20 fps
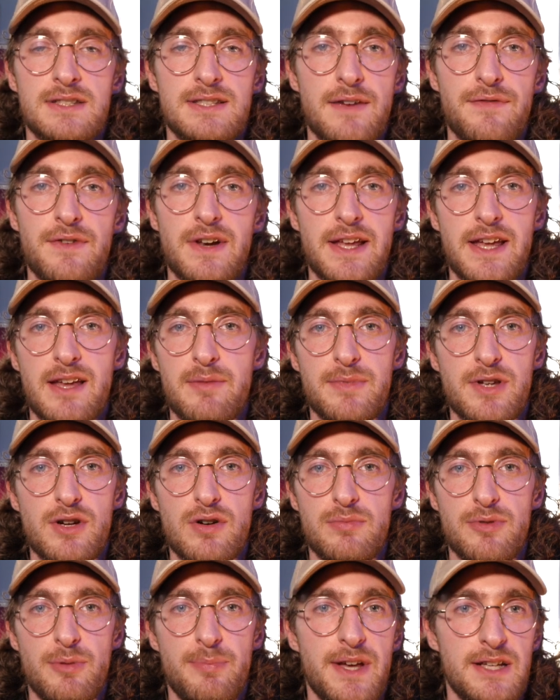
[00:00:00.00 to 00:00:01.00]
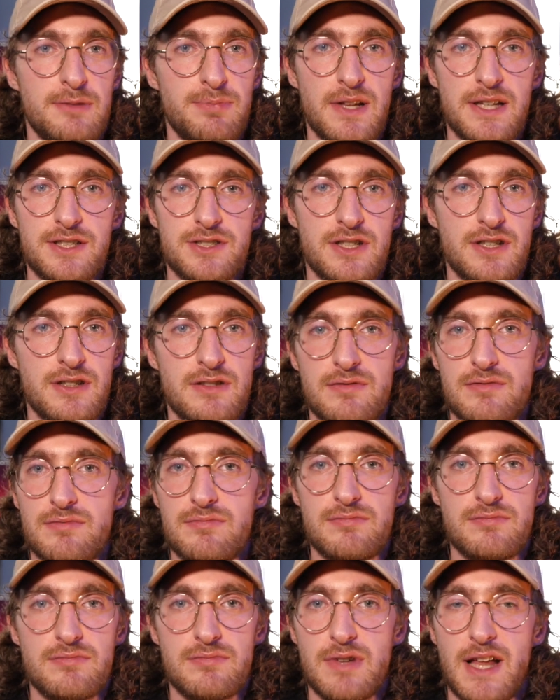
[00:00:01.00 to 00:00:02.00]
definitely hit me up. The best place you can
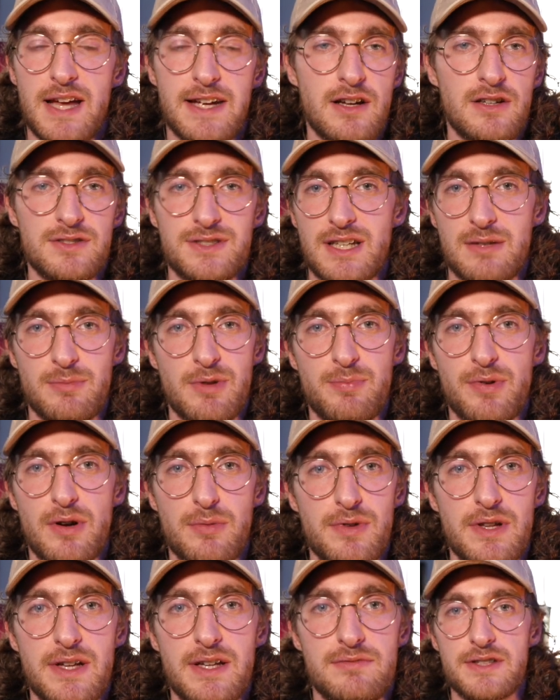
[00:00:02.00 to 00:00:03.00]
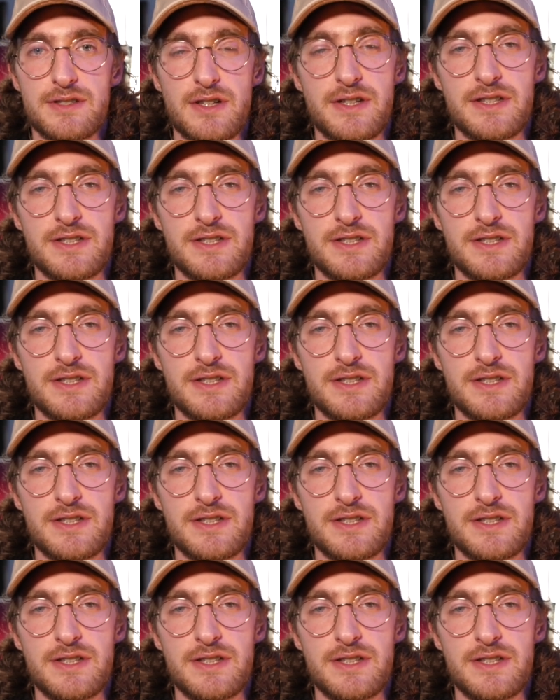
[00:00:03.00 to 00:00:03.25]
like contact me probably is on